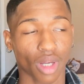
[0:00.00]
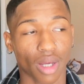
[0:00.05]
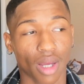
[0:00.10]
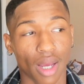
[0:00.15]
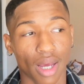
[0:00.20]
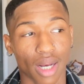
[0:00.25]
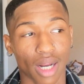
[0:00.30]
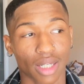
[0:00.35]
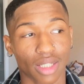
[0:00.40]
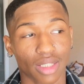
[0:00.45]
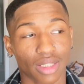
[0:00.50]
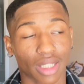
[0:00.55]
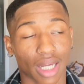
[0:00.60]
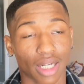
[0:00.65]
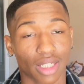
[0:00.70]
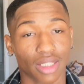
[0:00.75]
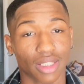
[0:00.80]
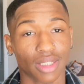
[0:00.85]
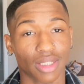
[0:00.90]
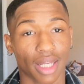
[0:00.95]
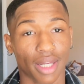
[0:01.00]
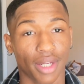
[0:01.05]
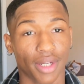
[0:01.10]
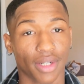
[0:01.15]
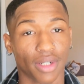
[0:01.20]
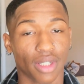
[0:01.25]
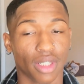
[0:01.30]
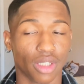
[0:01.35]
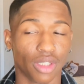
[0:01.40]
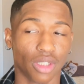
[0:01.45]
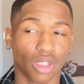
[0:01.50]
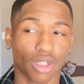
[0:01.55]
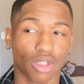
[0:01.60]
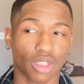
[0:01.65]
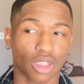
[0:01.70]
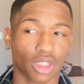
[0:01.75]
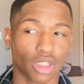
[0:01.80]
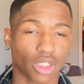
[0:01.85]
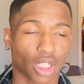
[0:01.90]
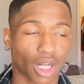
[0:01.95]
And I decided to stay here and,
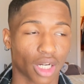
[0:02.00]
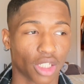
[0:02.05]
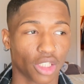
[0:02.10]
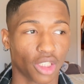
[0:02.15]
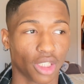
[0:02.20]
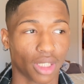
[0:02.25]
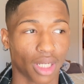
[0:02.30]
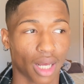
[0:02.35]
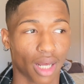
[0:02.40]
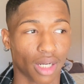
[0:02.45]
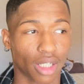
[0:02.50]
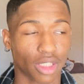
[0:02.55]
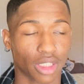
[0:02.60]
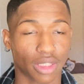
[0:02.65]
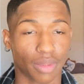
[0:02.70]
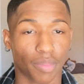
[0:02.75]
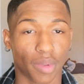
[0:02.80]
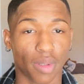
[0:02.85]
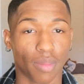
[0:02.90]
just try to chill out and just be